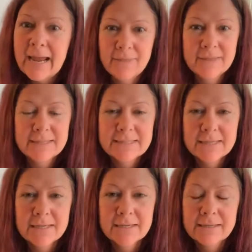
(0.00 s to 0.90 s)
I think is
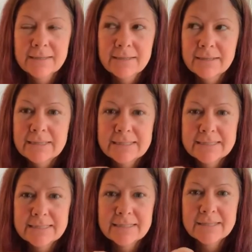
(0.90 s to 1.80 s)

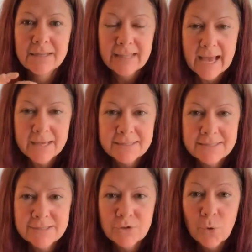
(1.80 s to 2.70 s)
the
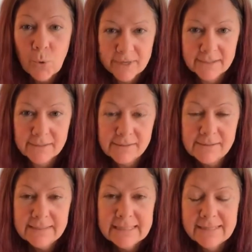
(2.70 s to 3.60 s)
last oil
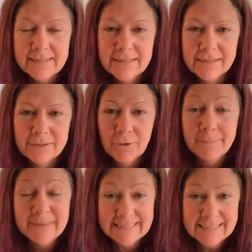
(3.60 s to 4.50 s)
in the little
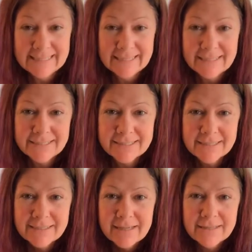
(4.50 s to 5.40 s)
mini kit
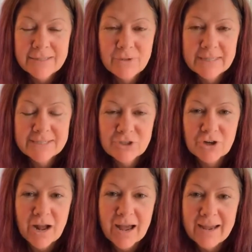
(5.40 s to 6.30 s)
that you get to
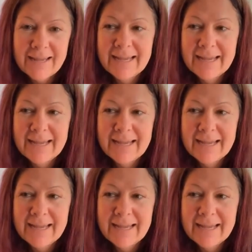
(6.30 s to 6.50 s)
try.